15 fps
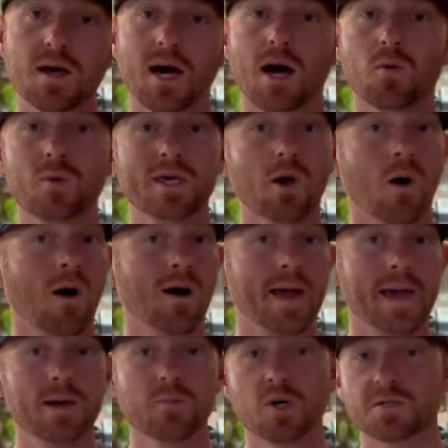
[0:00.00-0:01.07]
We are
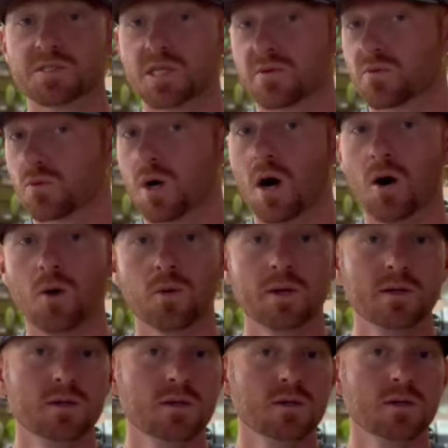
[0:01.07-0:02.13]
able to throw
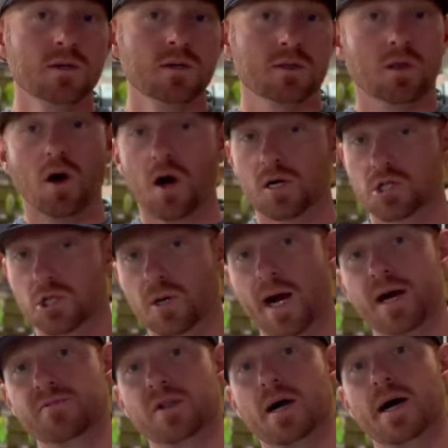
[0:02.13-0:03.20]
large
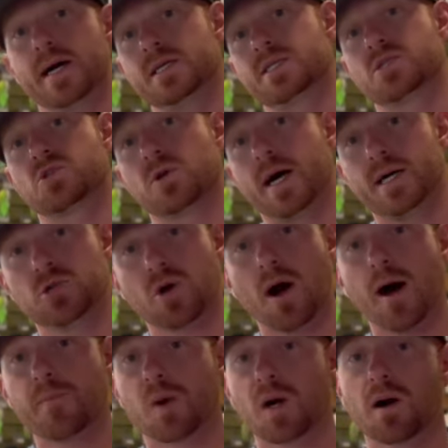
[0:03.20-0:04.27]
dry flies, dry
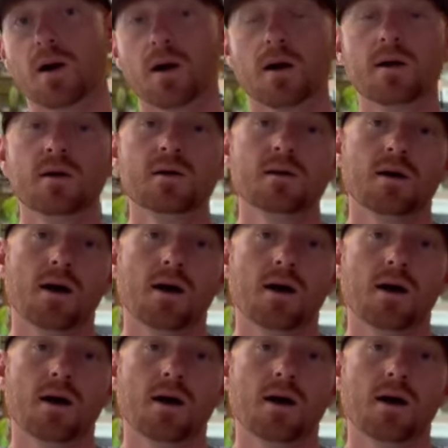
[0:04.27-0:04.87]
dropper,